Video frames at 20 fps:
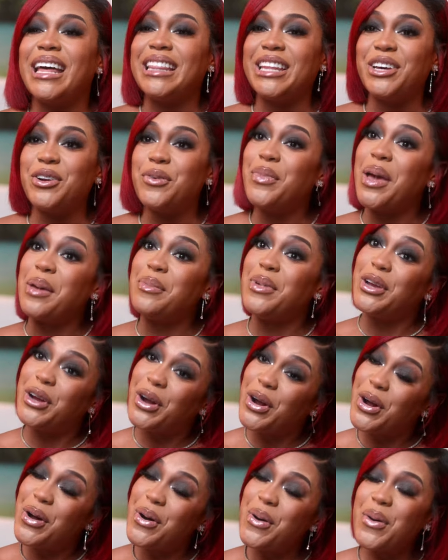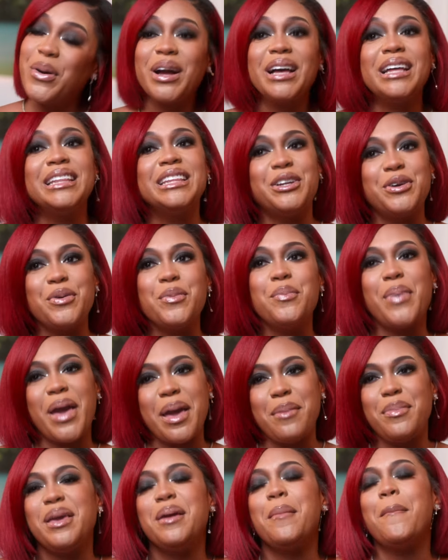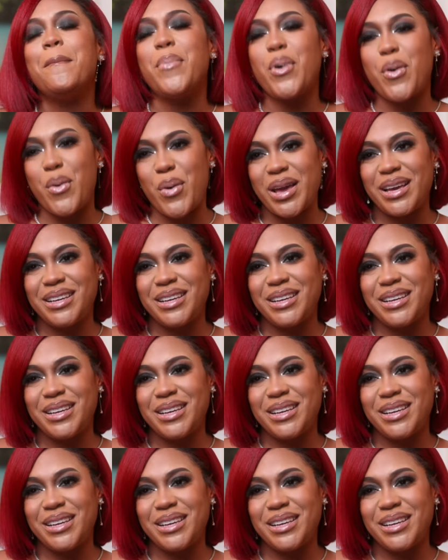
a little baby girl or a little baby boy.